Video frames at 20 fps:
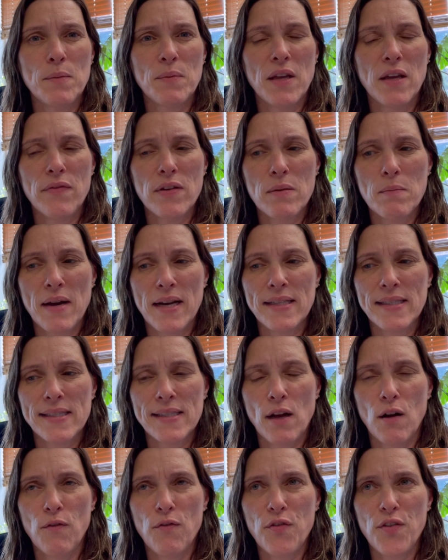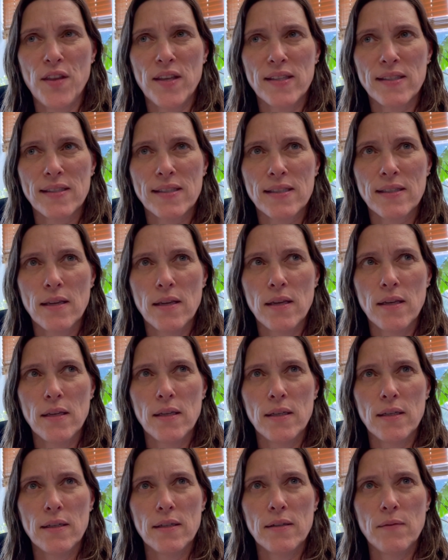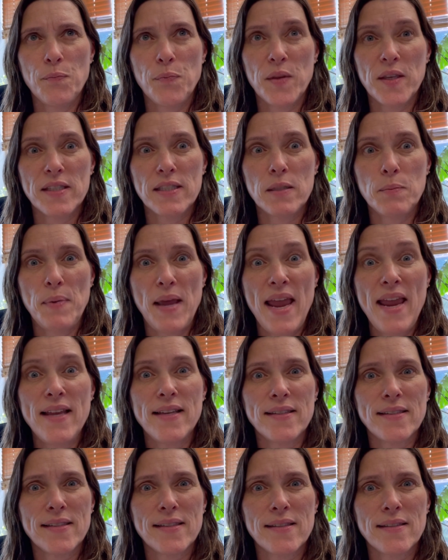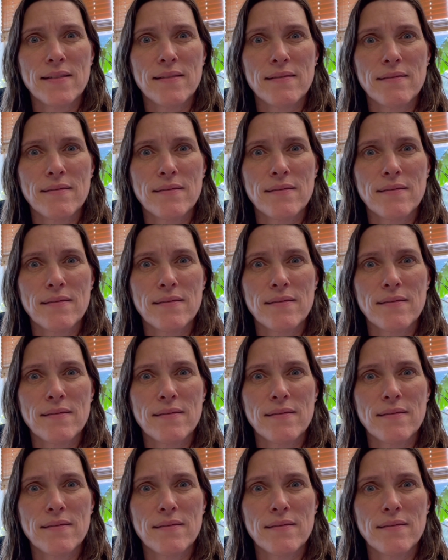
giving myself this space